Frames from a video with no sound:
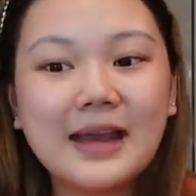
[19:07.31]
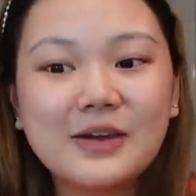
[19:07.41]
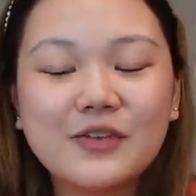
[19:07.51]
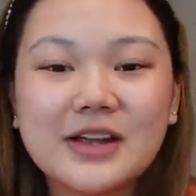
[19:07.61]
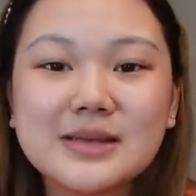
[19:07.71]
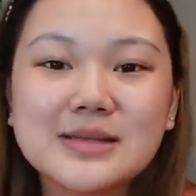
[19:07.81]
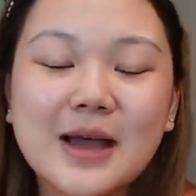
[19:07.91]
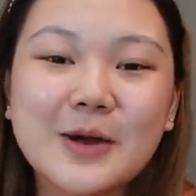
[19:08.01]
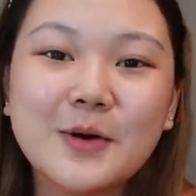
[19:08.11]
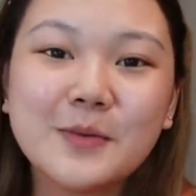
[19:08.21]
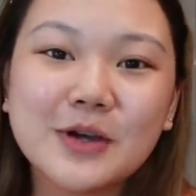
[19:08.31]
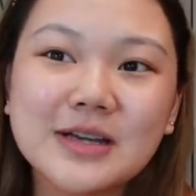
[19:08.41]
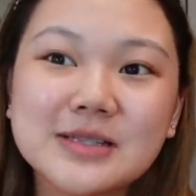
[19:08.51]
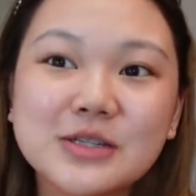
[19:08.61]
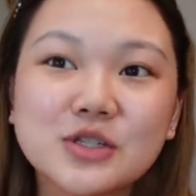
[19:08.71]
Anyways, I hope you
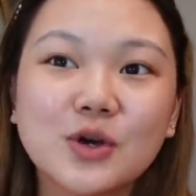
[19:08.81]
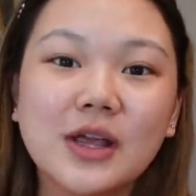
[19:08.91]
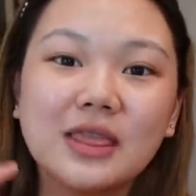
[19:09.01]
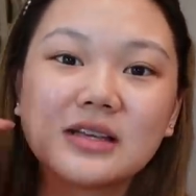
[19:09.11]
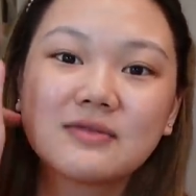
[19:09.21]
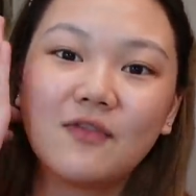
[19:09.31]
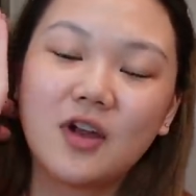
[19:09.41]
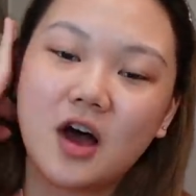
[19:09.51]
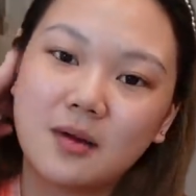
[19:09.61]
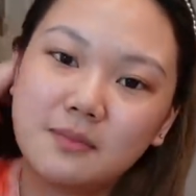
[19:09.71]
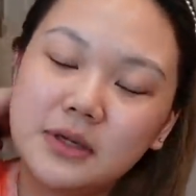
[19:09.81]
guys enjoyed this vlog.